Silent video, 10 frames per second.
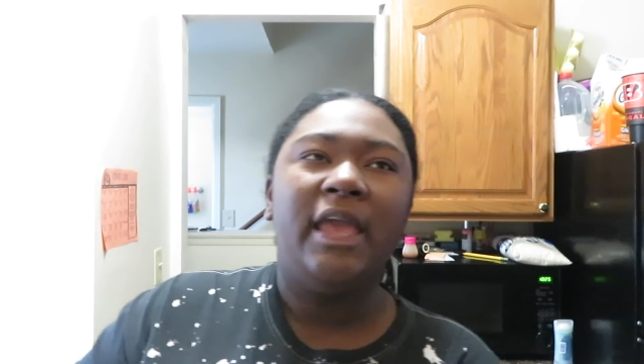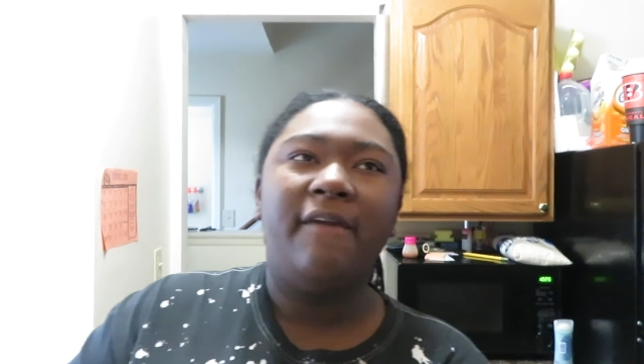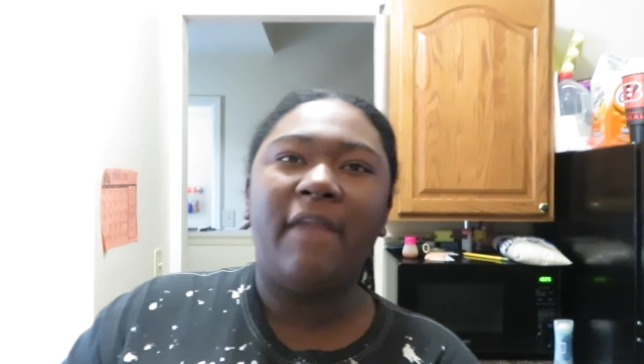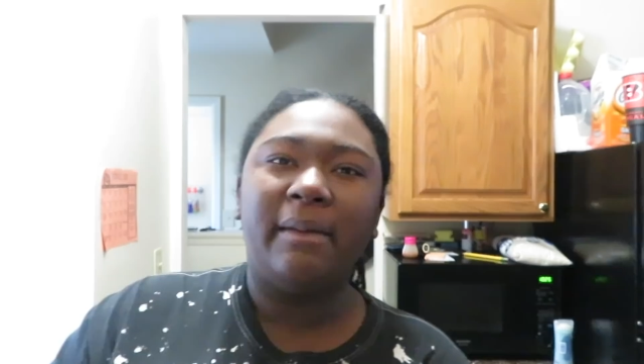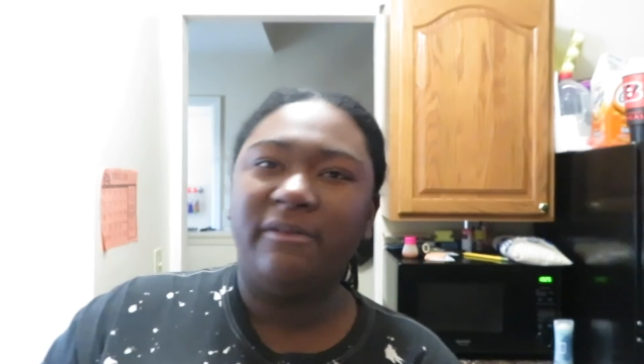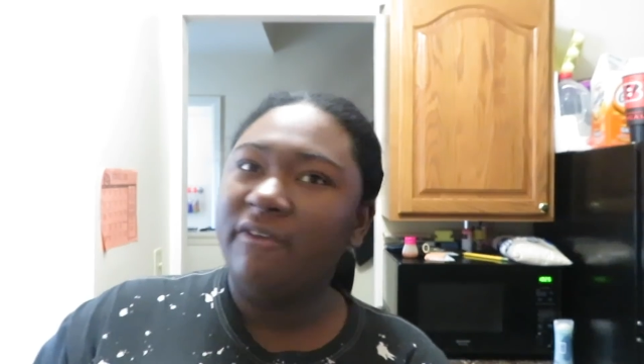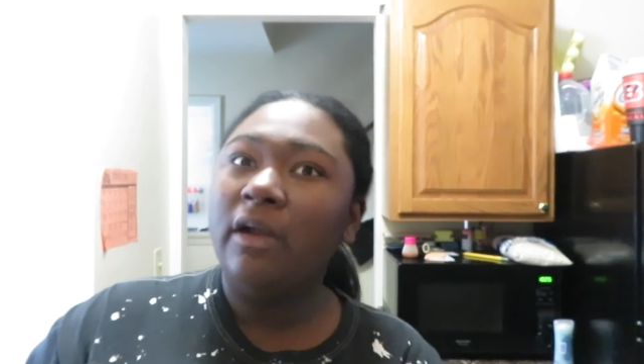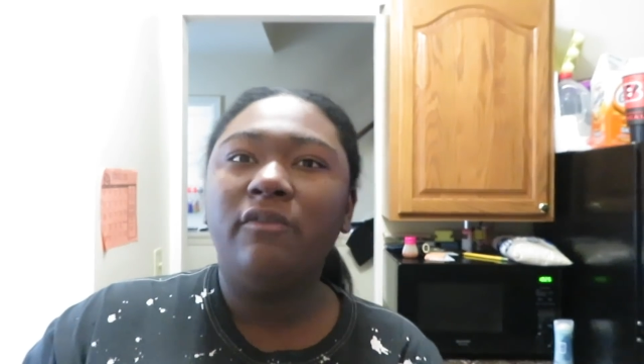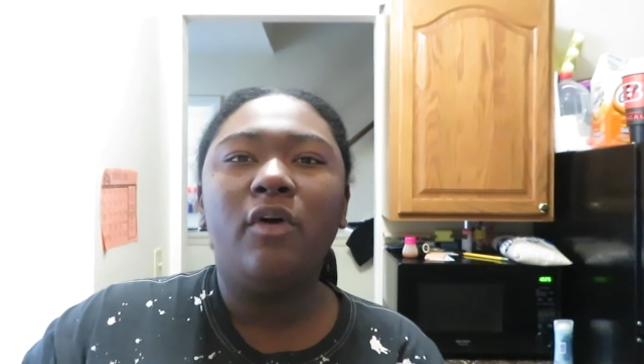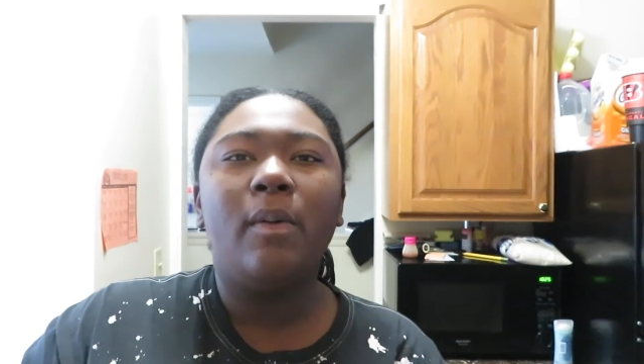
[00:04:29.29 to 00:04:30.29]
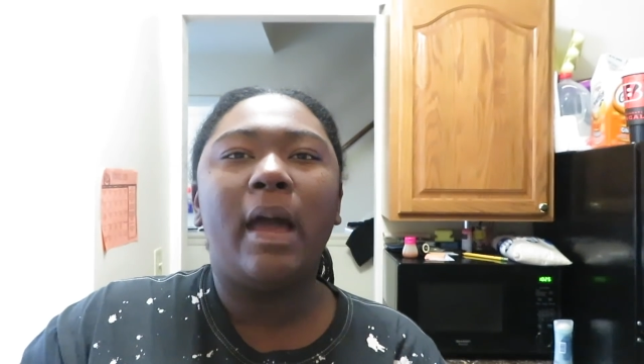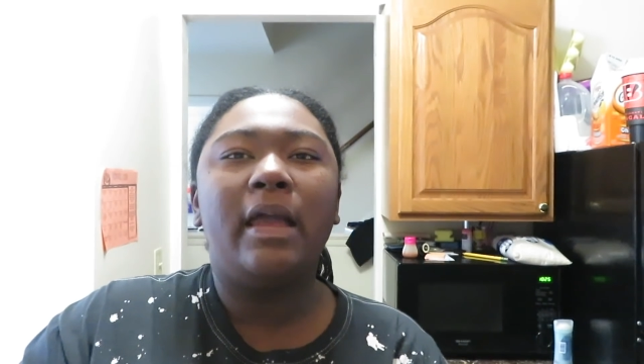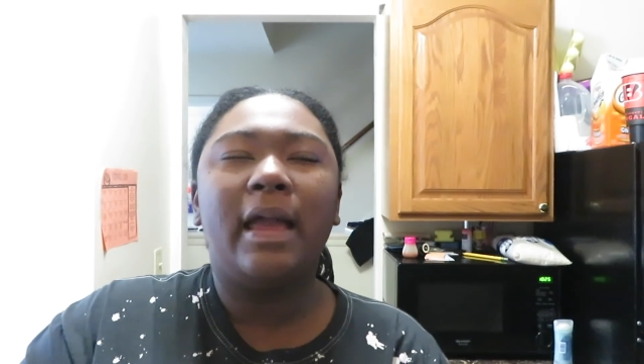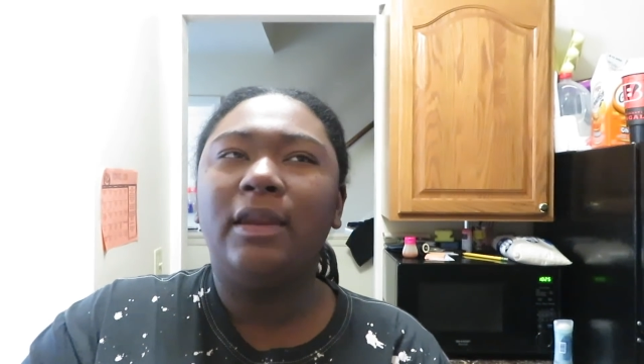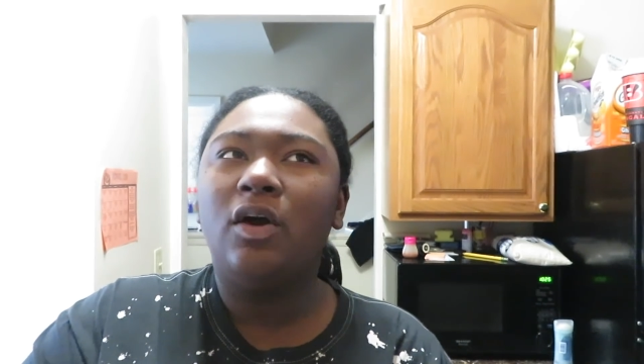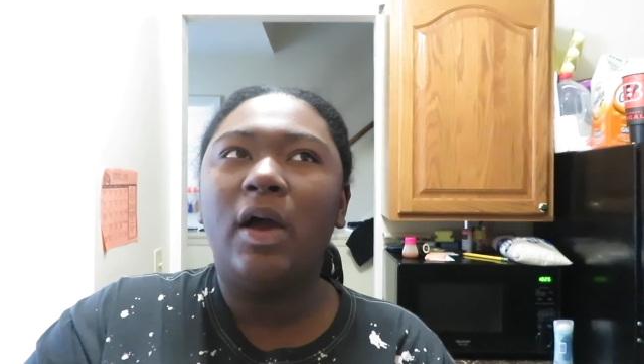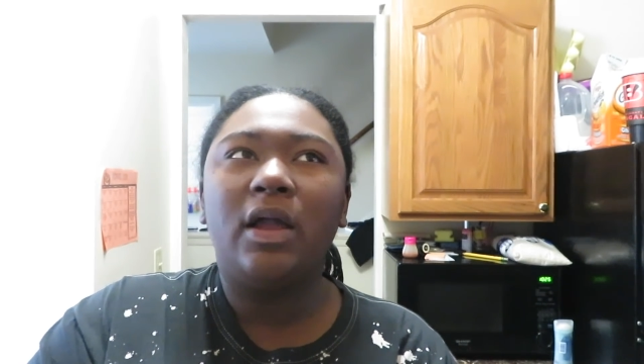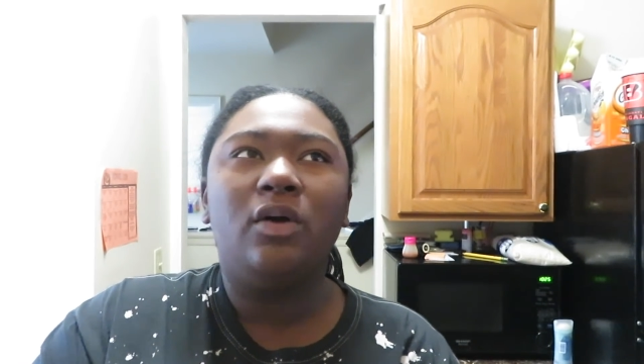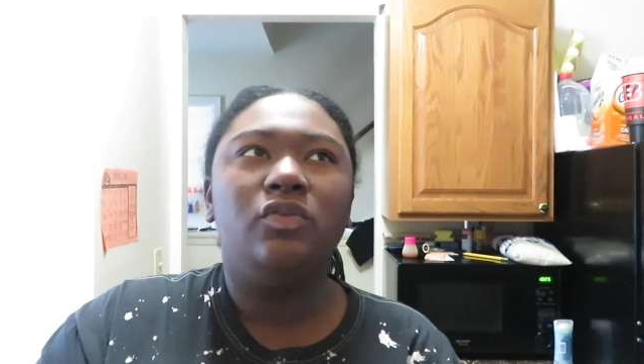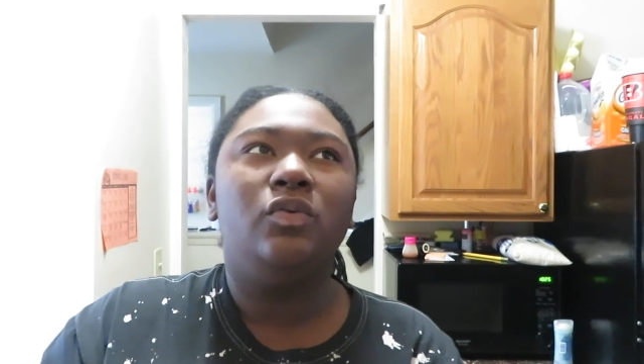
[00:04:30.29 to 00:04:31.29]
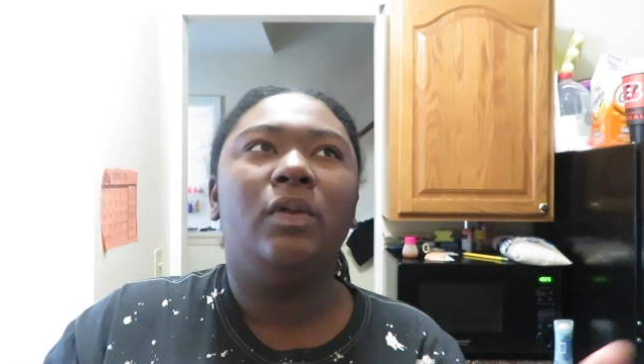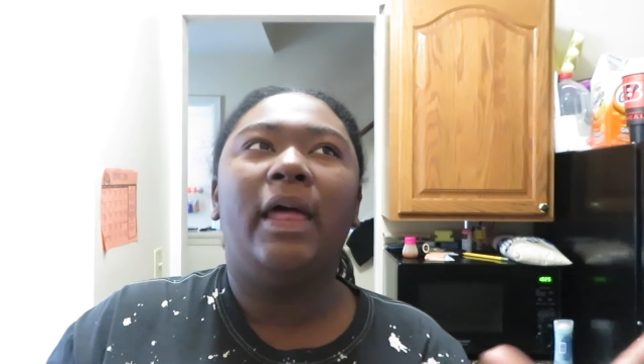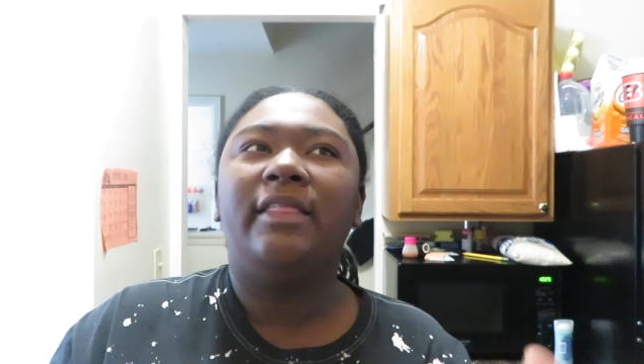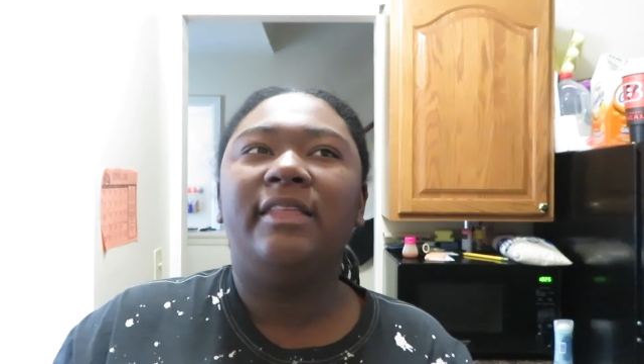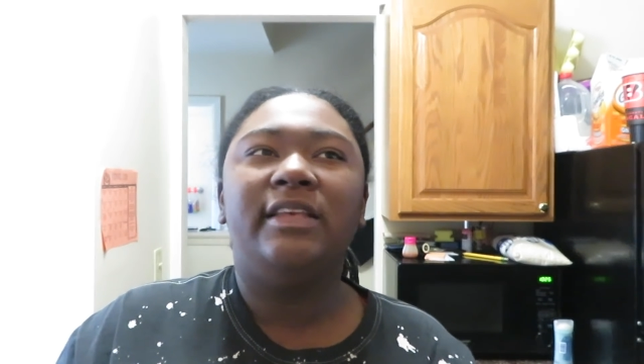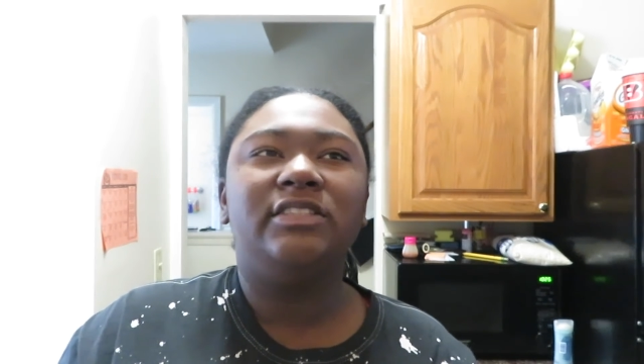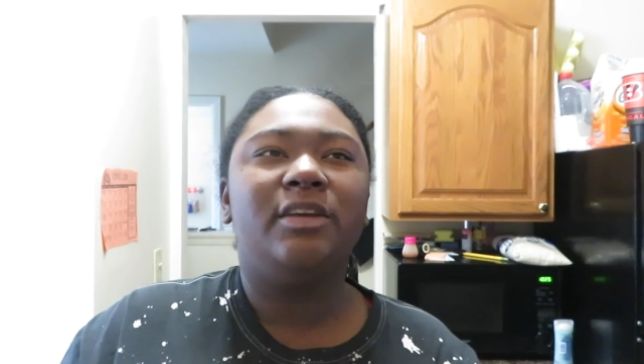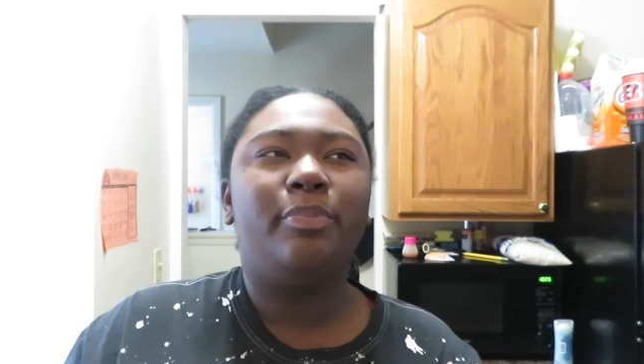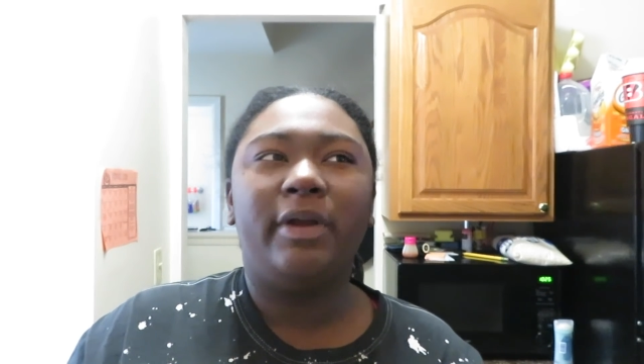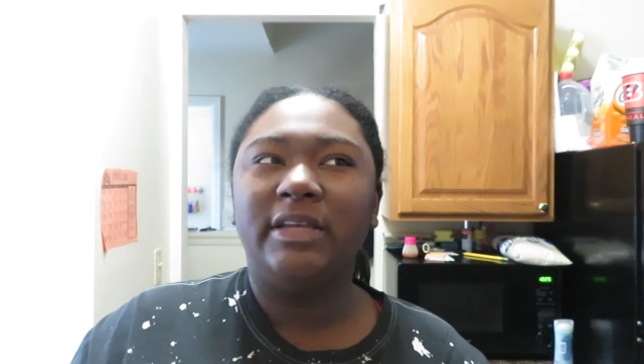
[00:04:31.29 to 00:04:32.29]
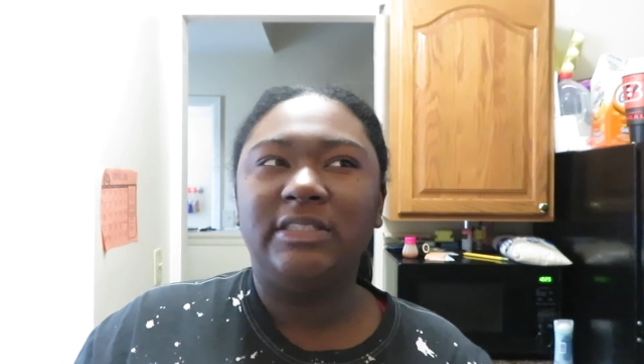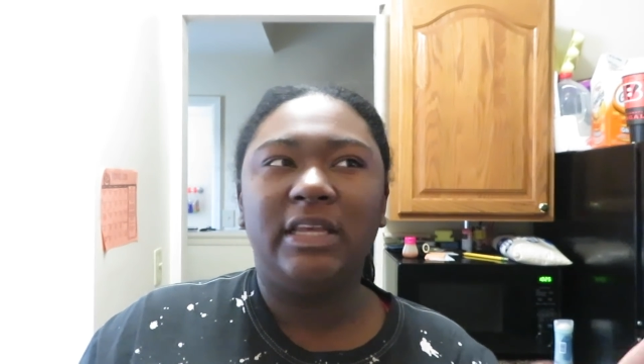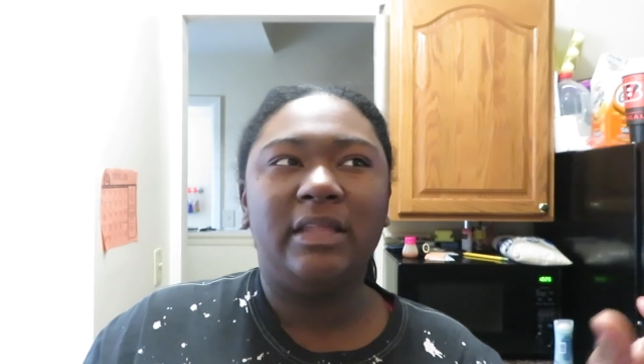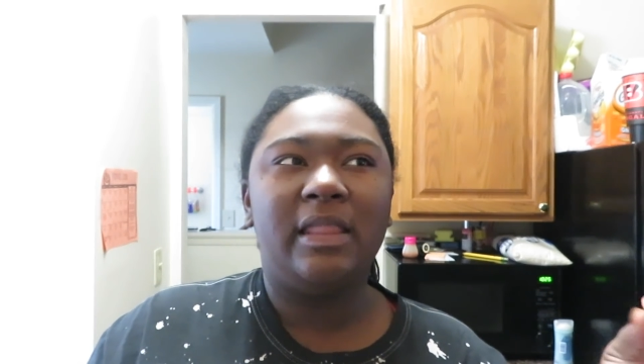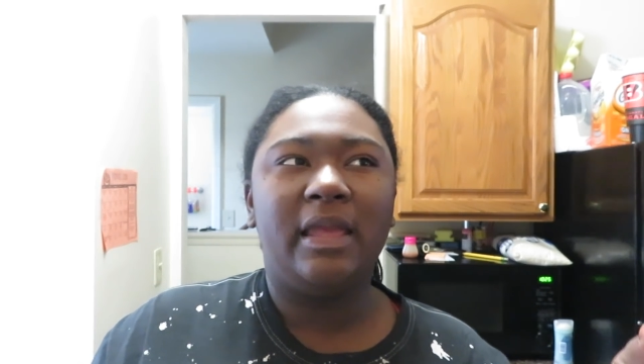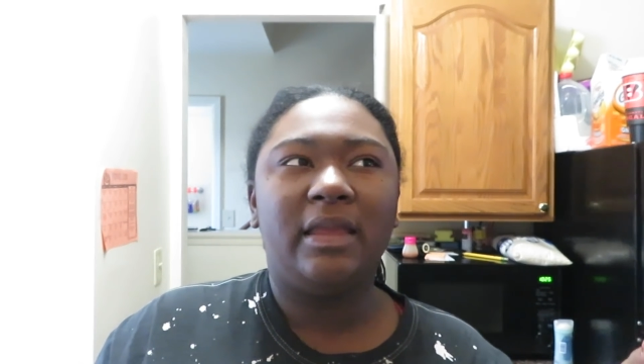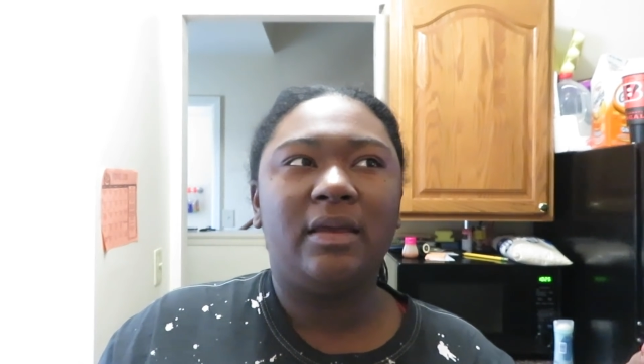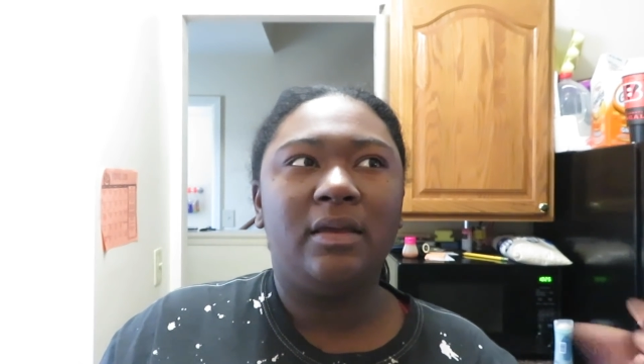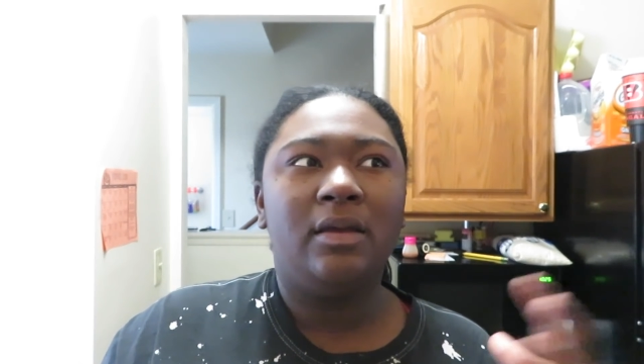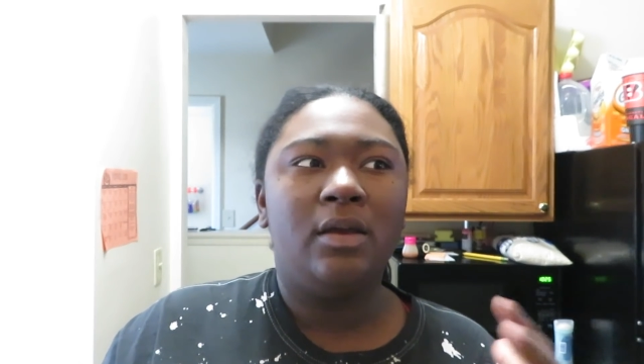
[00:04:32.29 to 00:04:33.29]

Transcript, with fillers: If y'all been following for a while, y'all know I go through like these depressing like